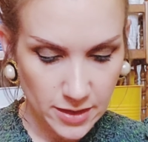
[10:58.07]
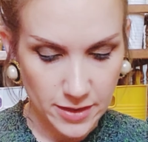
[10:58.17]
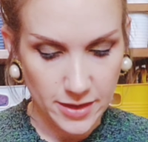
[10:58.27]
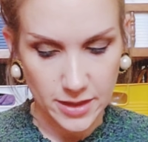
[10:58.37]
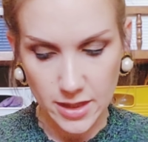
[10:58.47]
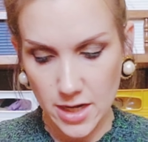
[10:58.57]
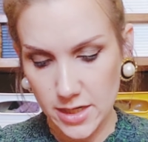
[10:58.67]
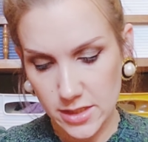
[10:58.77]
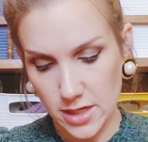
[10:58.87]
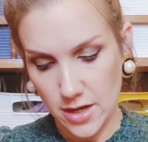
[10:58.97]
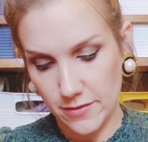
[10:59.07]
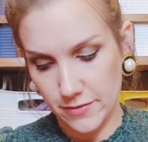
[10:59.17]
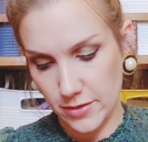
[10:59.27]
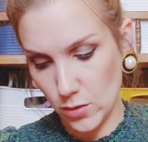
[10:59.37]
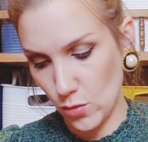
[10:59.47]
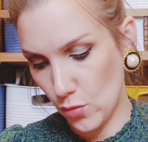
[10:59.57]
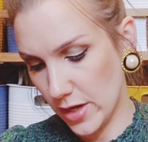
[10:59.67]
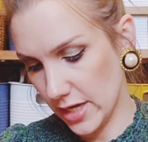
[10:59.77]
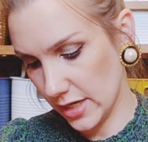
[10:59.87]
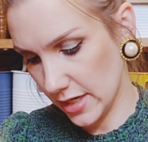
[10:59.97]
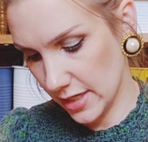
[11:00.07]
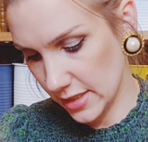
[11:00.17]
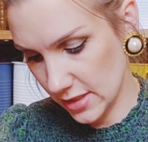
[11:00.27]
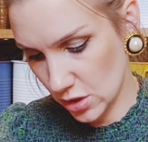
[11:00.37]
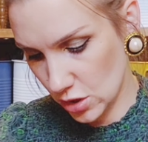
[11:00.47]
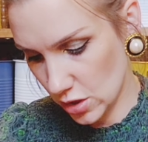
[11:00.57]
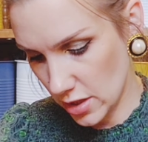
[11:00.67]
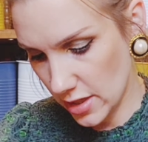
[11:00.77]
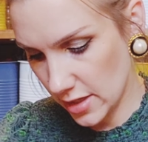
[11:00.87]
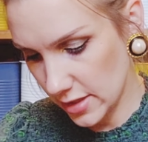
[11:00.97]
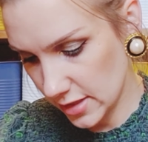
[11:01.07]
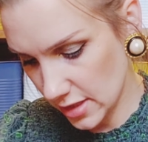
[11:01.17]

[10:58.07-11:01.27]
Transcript: The cut of the wing is just